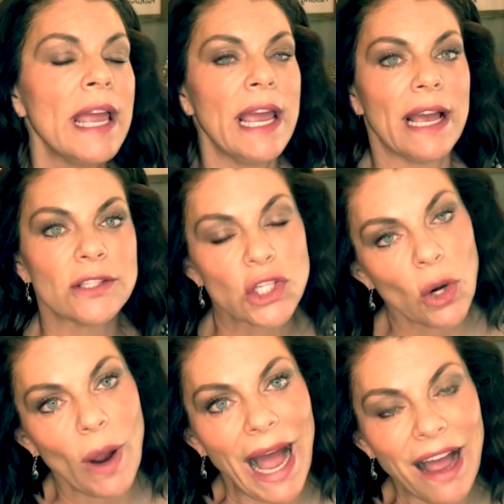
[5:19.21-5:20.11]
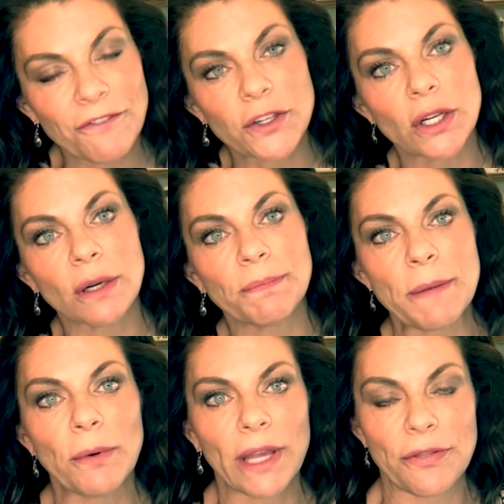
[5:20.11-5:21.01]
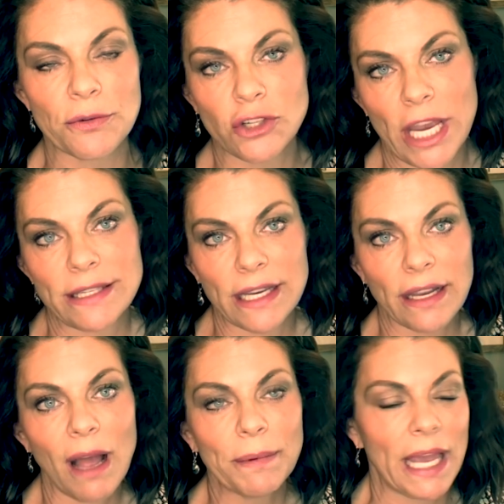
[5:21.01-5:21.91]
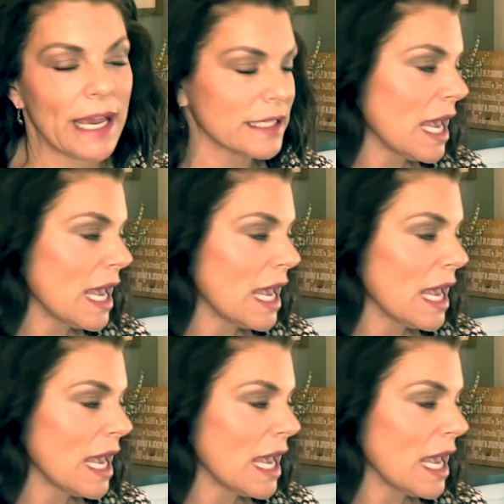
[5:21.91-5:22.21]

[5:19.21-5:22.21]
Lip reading: And so after people get through chasing cupcakes,